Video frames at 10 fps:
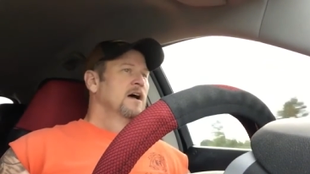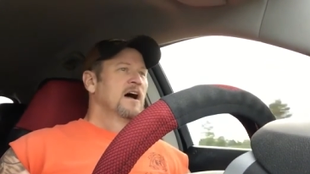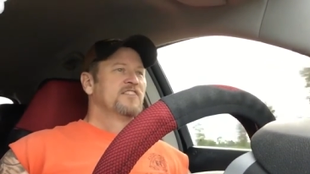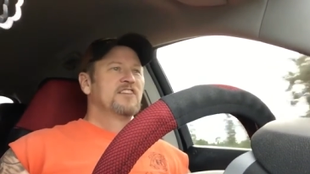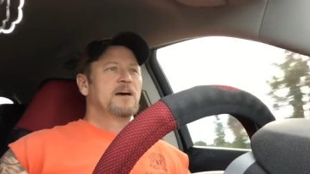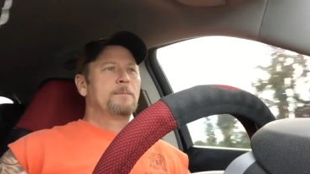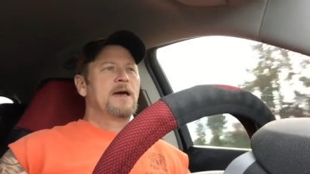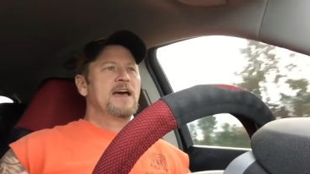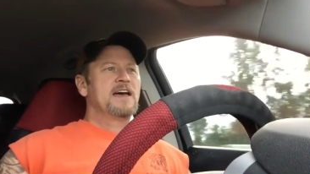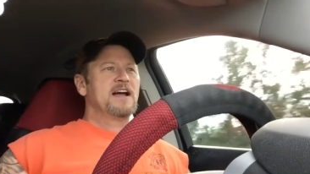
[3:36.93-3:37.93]
I see up
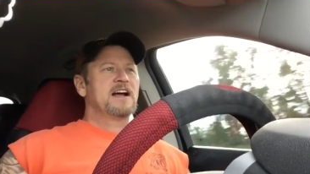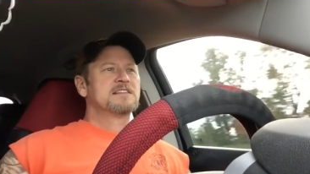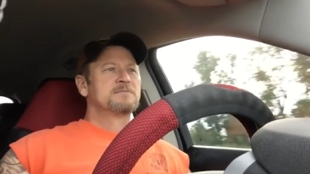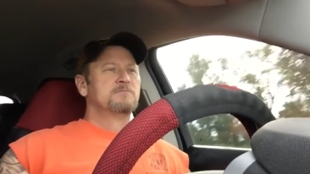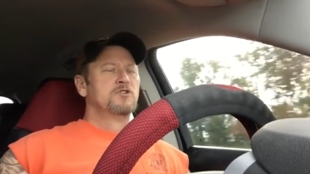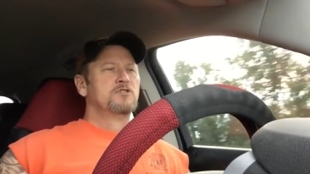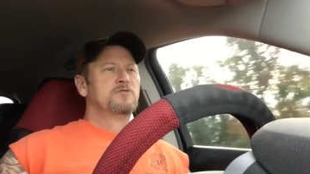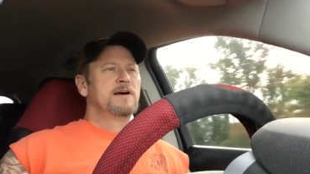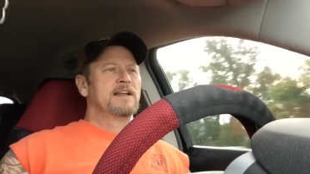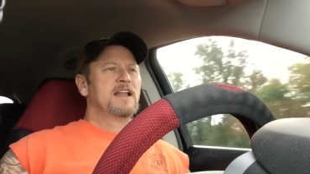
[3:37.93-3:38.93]
ahead I got some blue
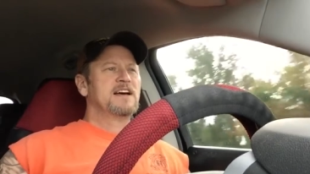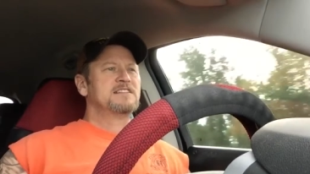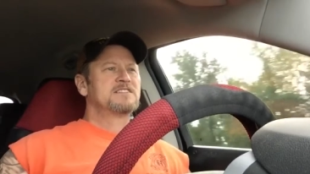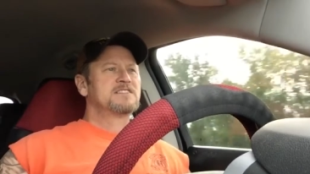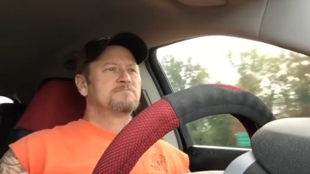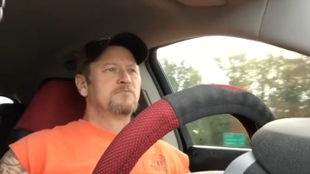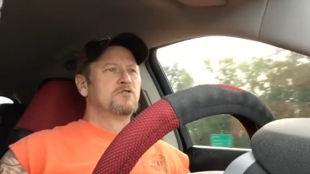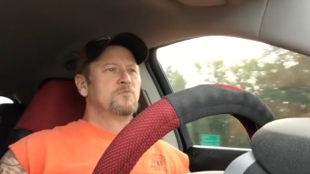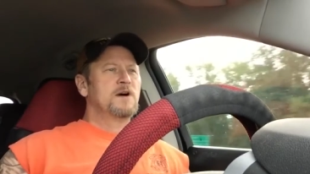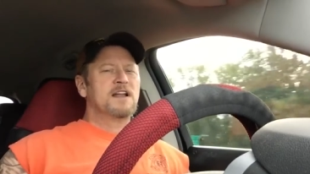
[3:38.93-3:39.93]
and red lights,
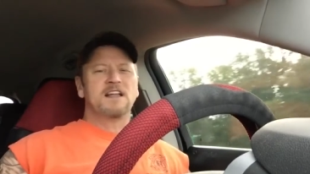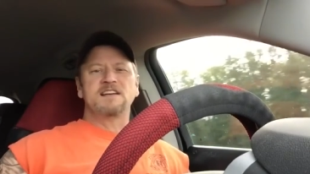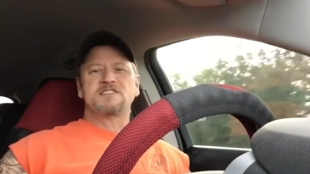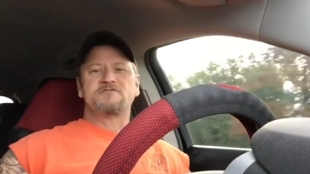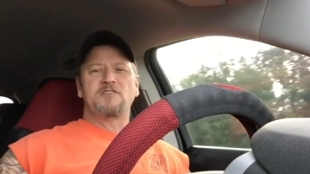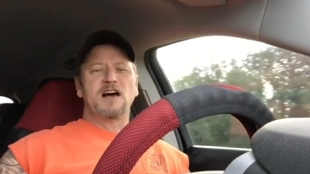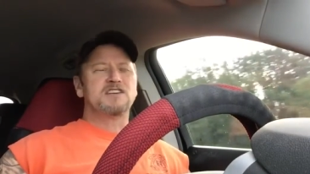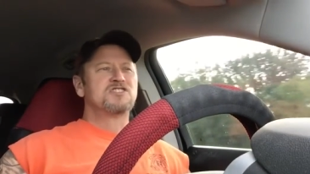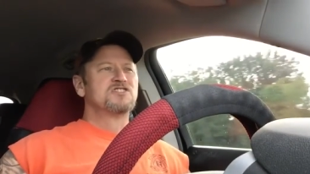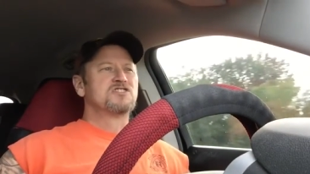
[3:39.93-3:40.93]
blue and white lights
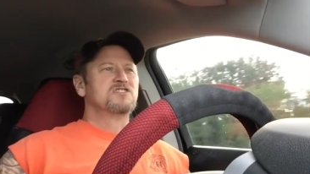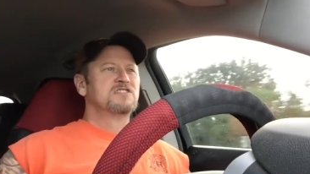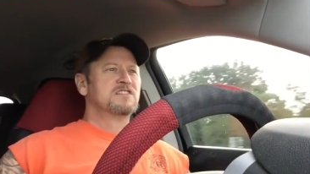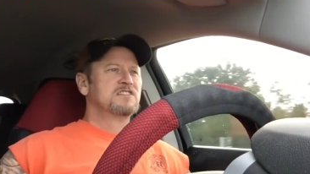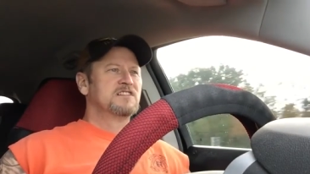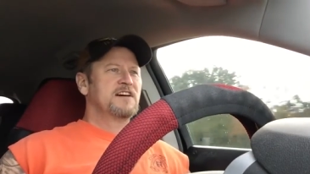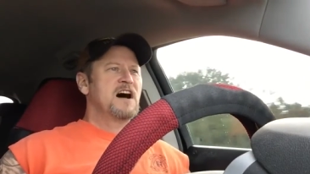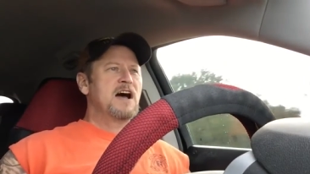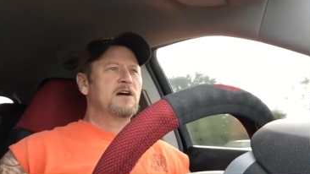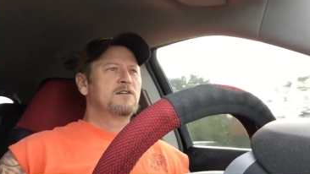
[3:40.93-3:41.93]
flashing, so the
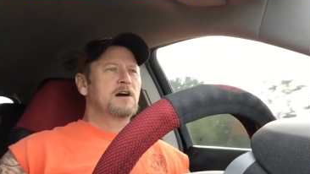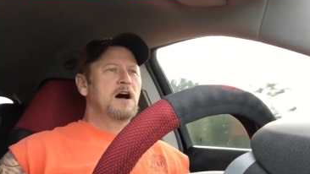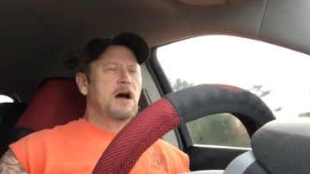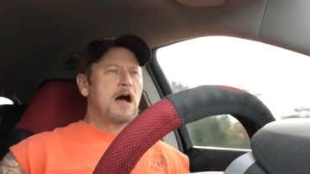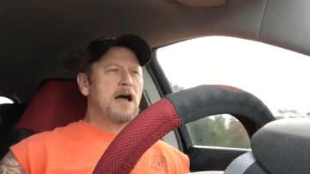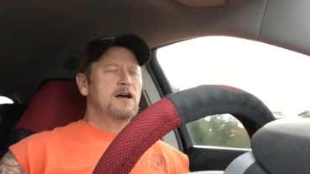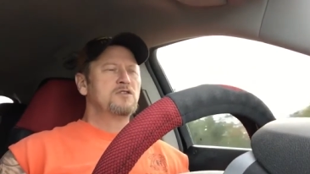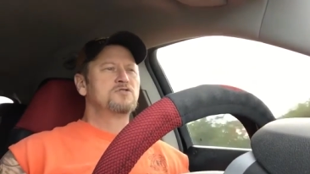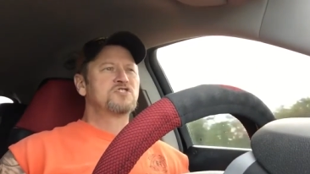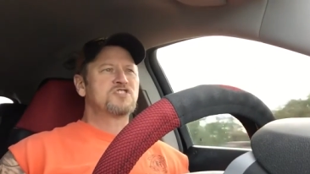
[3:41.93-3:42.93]

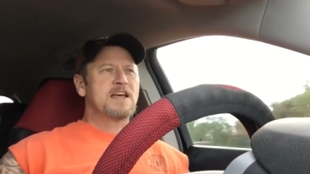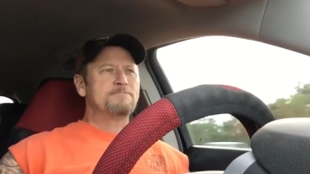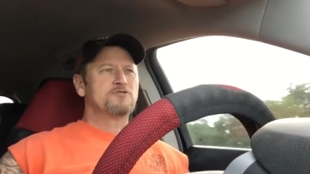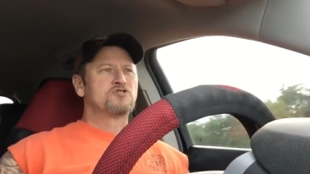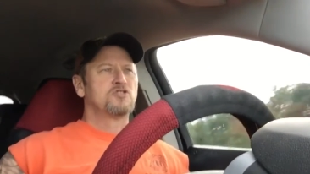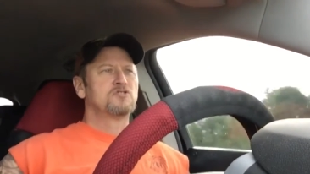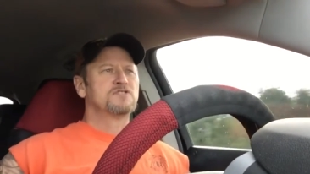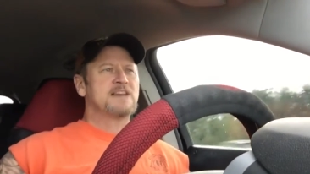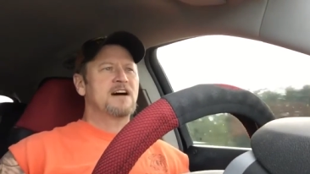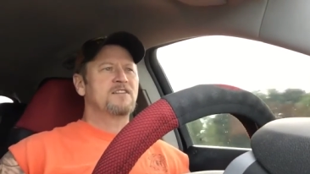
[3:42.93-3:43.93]
Ohio State Patrol
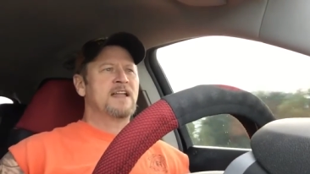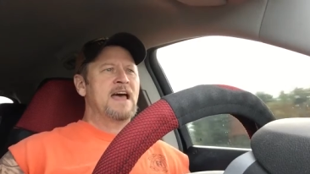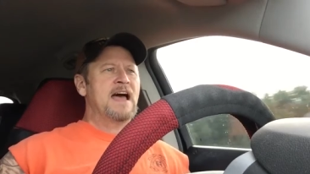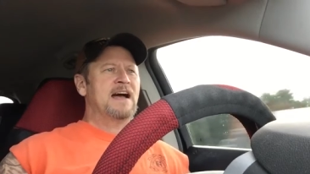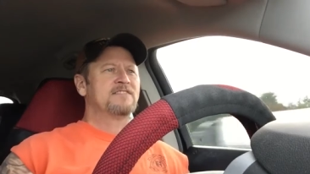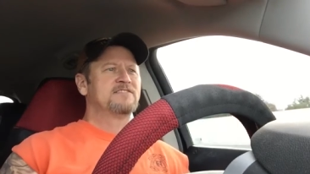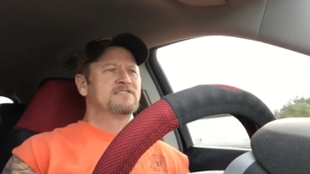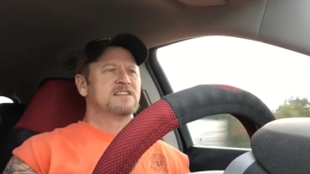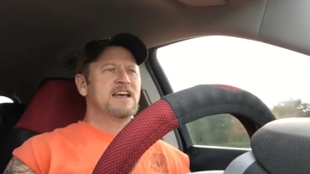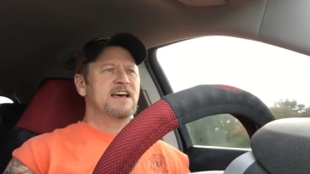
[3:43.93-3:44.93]
is out in
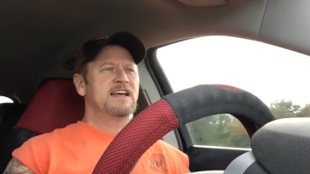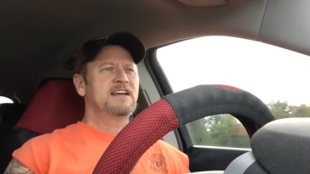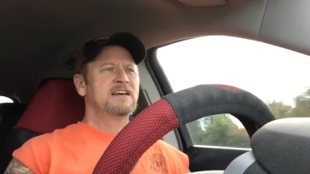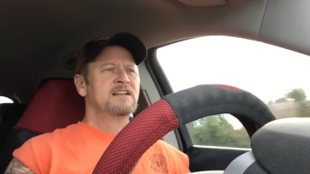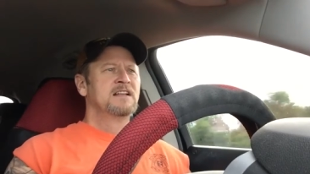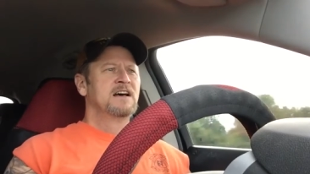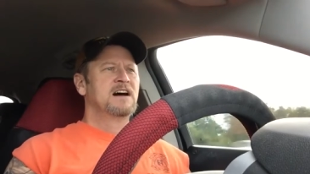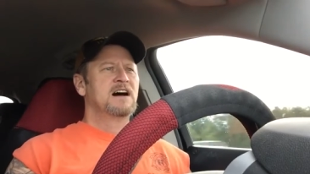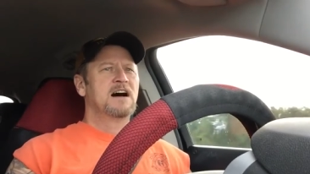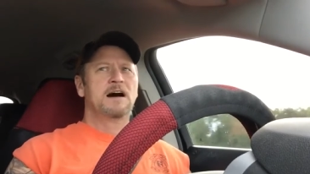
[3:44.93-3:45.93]
act today,
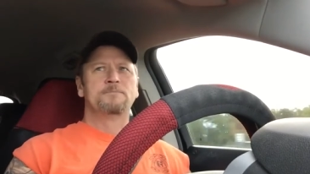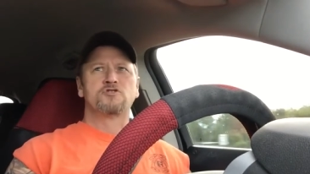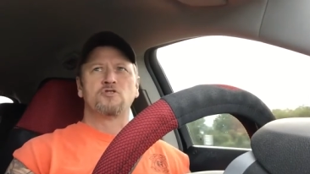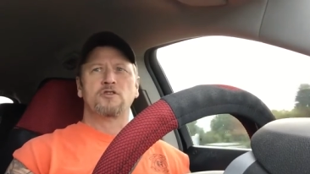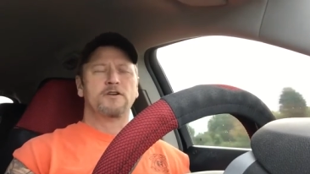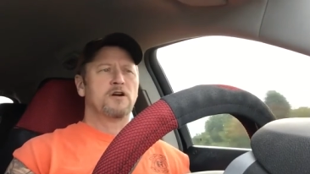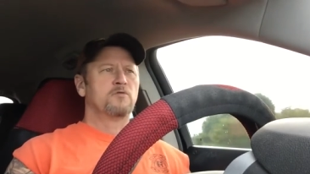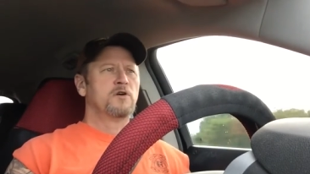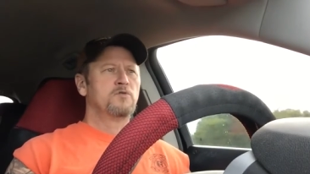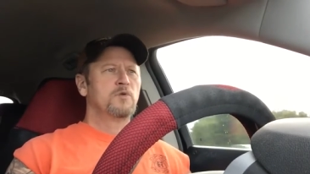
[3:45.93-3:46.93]
patrolling
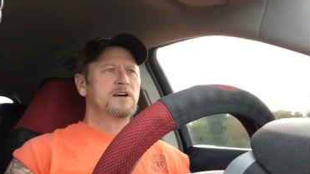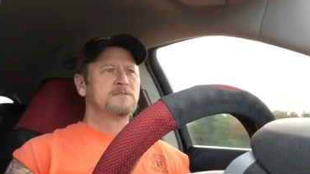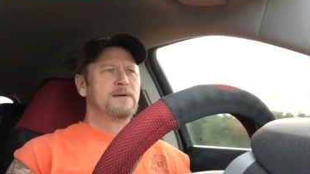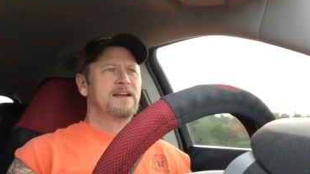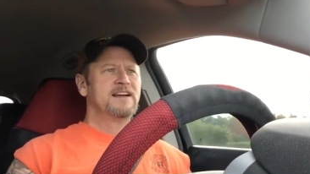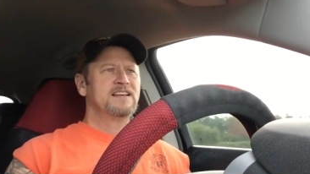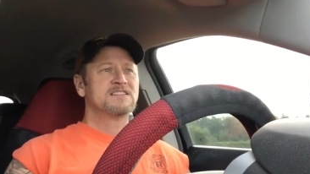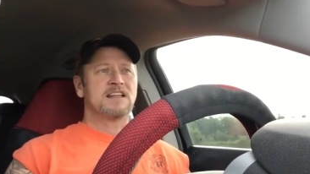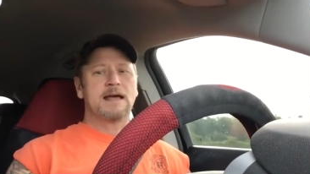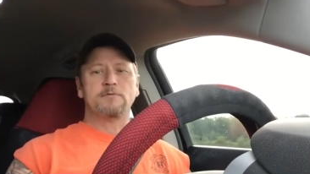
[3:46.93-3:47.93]
our roadways, being it
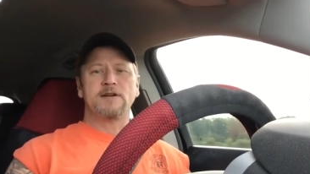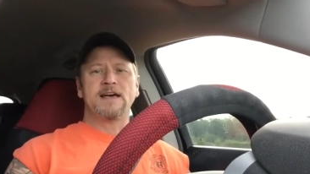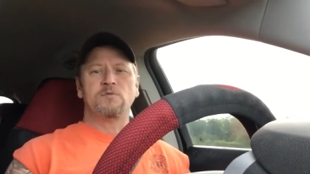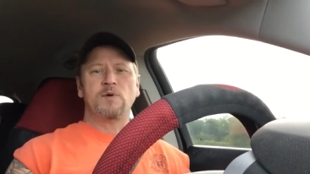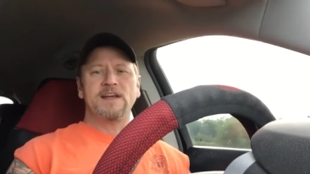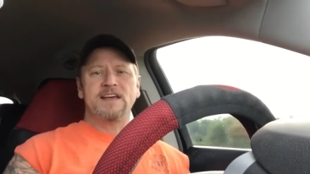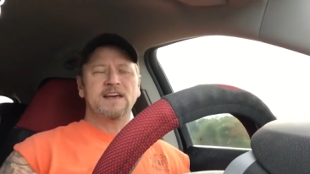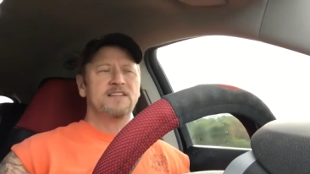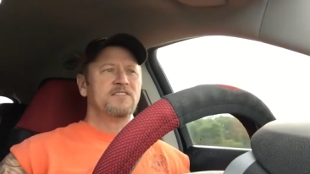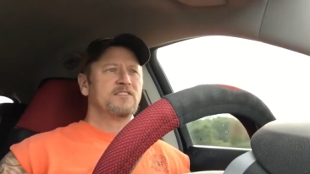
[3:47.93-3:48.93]
is Labor Day
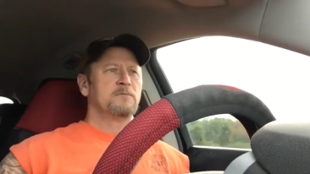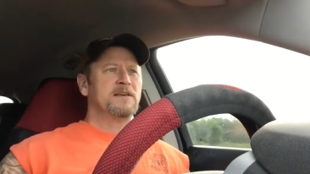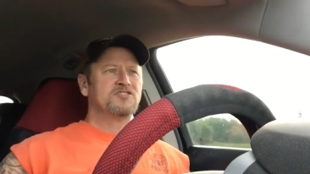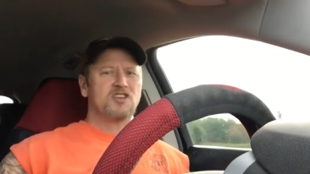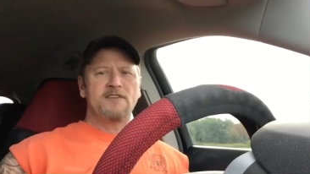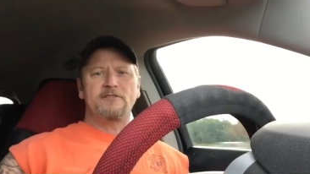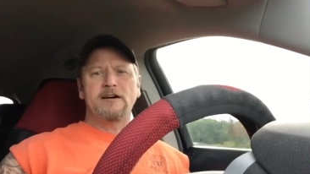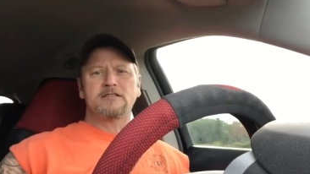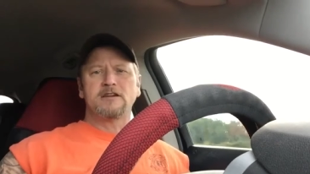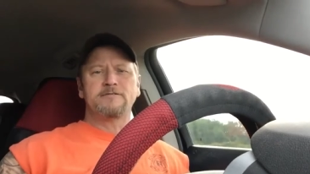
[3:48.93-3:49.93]
weekend. So be safe
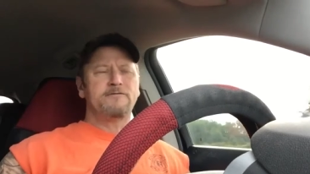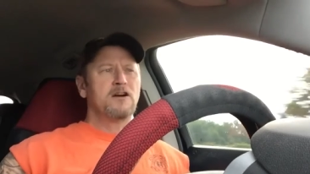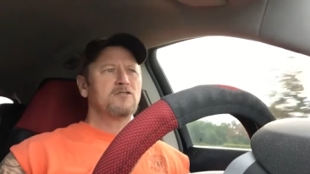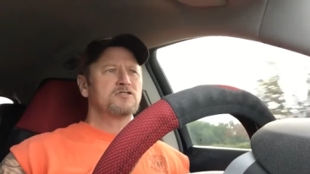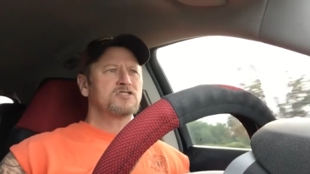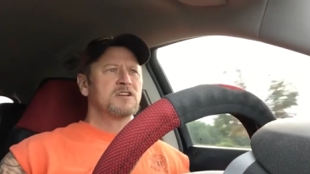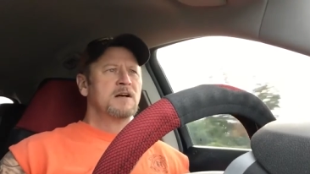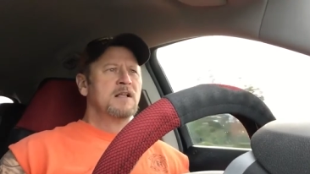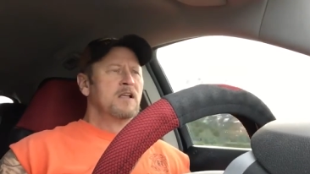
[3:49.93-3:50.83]
out there, folks.